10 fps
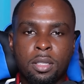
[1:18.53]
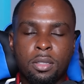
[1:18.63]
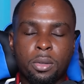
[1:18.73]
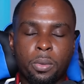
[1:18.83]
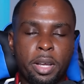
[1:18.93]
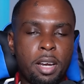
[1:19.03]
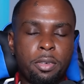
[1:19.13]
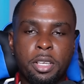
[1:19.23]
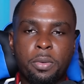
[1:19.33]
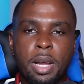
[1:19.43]
So whatever
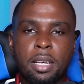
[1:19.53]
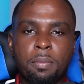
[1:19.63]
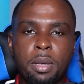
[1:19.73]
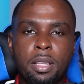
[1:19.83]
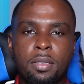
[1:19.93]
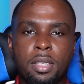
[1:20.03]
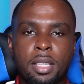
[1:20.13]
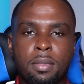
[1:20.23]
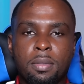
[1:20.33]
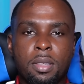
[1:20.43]
he recommends,
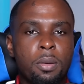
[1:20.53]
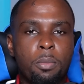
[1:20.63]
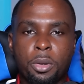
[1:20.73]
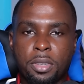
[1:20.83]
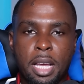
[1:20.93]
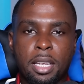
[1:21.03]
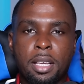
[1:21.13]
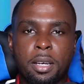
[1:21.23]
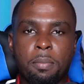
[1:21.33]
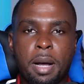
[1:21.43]
you're most likely
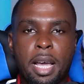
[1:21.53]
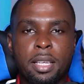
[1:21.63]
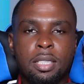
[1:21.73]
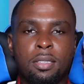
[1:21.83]
going to buy it.